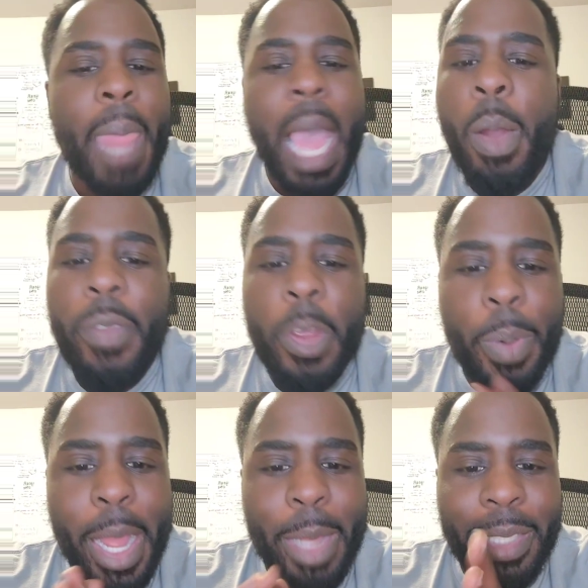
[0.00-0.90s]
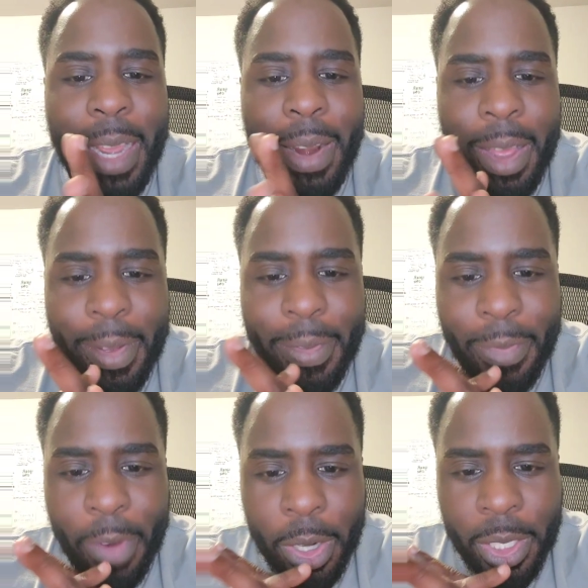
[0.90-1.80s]
However you pronounce that.
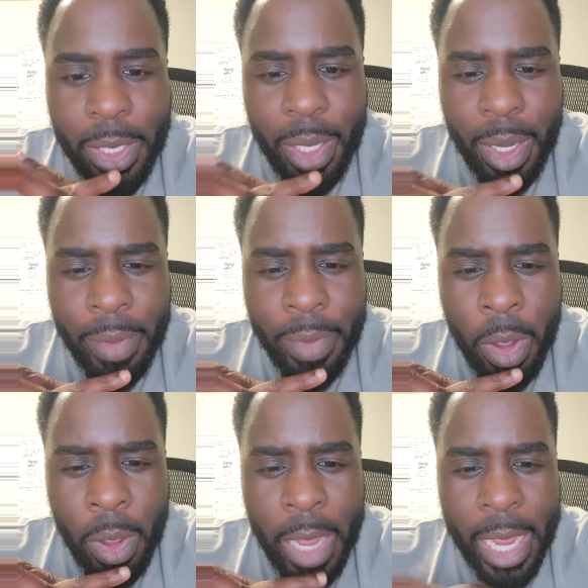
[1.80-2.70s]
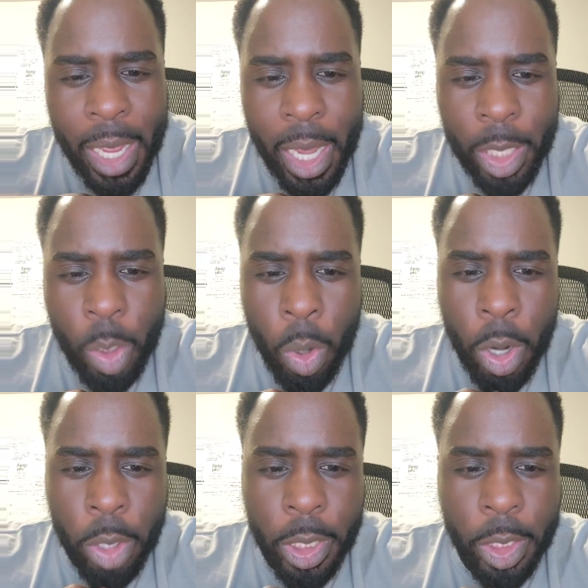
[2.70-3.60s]
First of all, NCLEX or
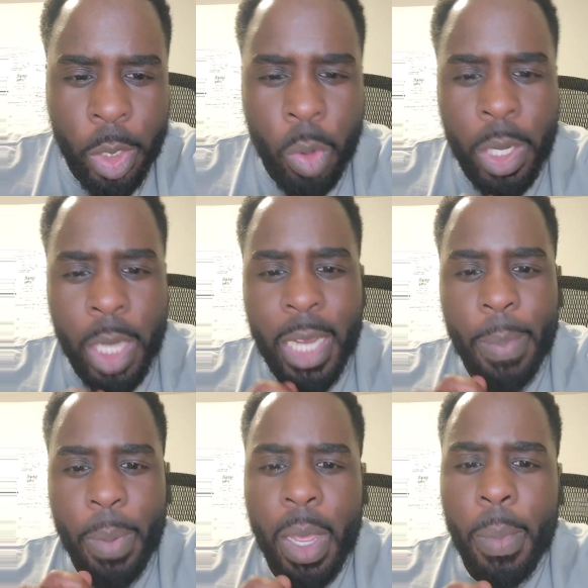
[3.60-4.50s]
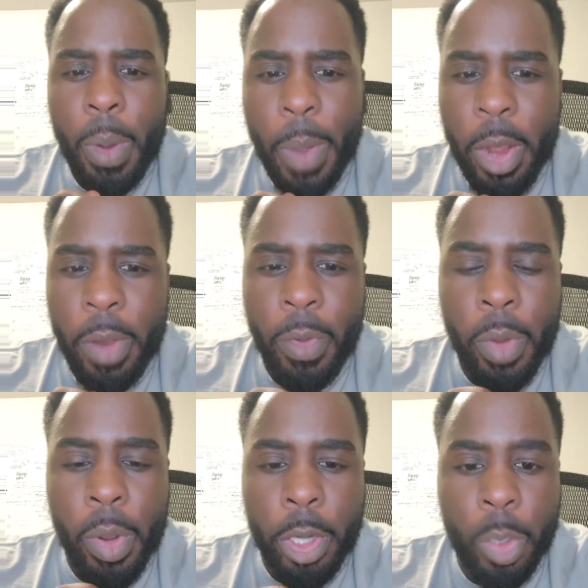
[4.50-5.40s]
nursing school does not prepare you for
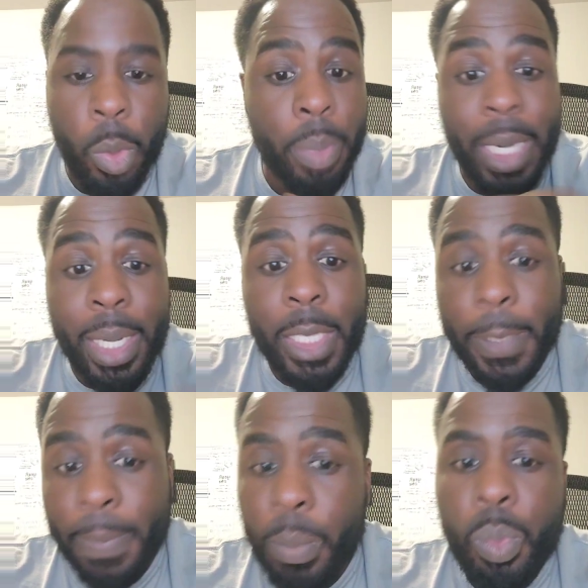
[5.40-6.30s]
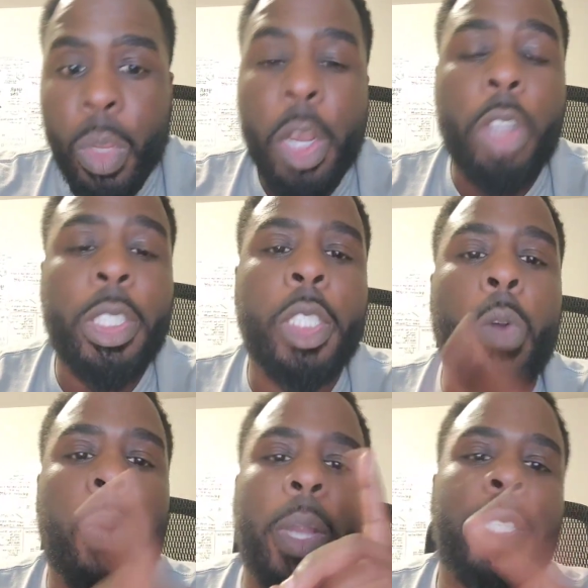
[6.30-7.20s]
real nursing world. It doesn't. Nursing
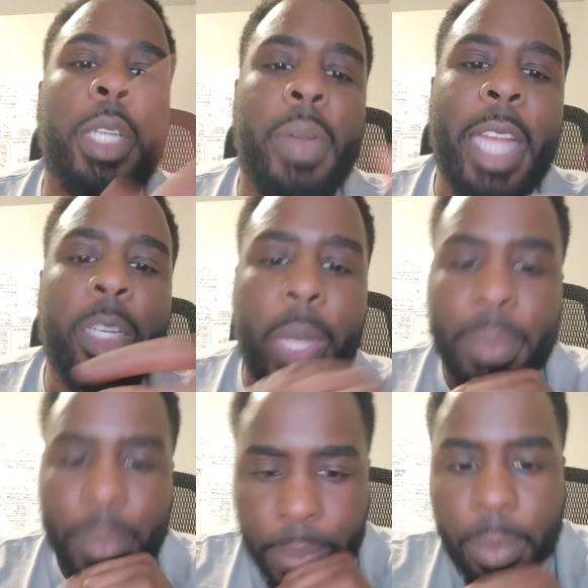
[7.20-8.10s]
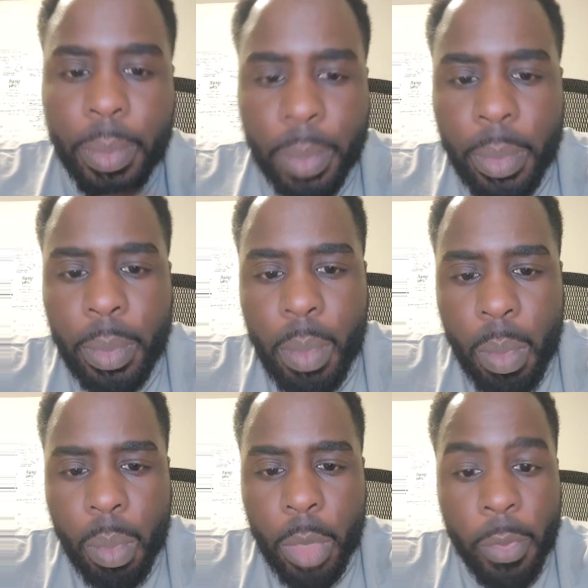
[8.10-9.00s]
school prepares you to graduate.
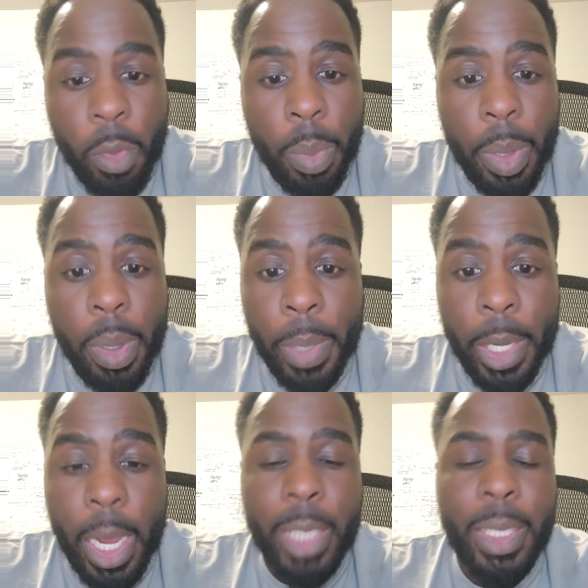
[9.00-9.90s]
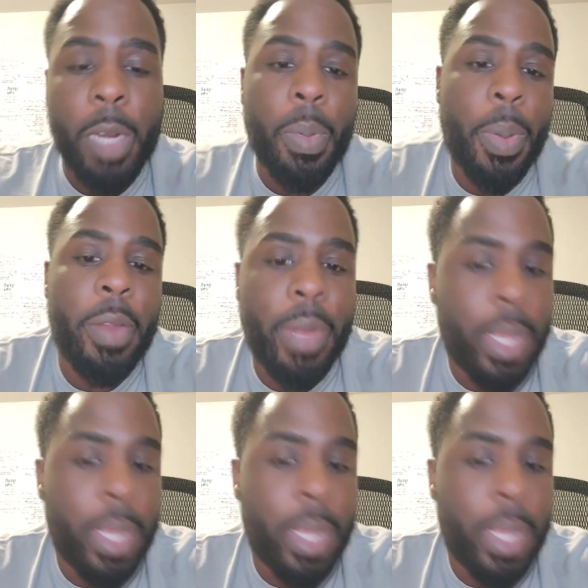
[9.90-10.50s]
If you want to be completely honest, they don't prepare you for